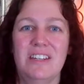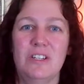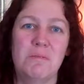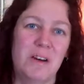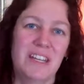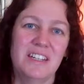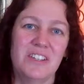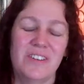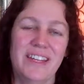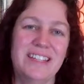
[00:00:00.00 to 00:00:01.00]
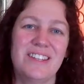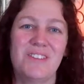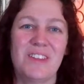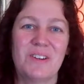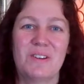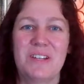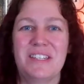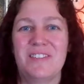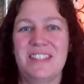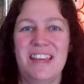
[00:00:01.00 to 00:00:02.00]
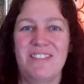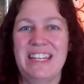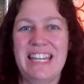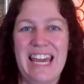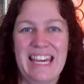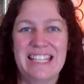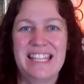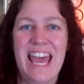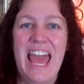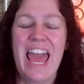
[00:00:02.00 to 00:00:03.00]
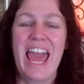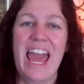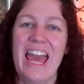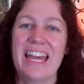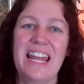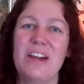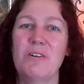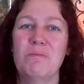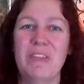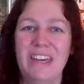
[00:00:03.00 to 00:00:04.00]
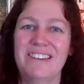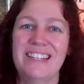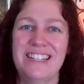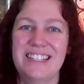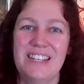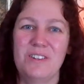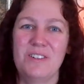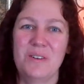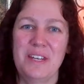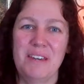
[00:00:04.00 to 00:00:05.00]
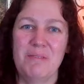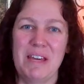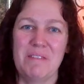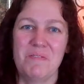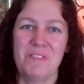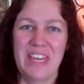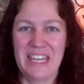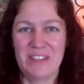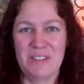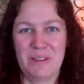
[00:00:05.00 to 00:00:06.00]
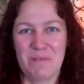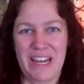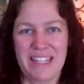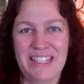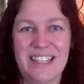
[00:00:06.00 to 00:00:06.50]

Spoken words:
shamanic journeys over the course of 7 days, and I hope that you'll consider joining me. Thank you so much.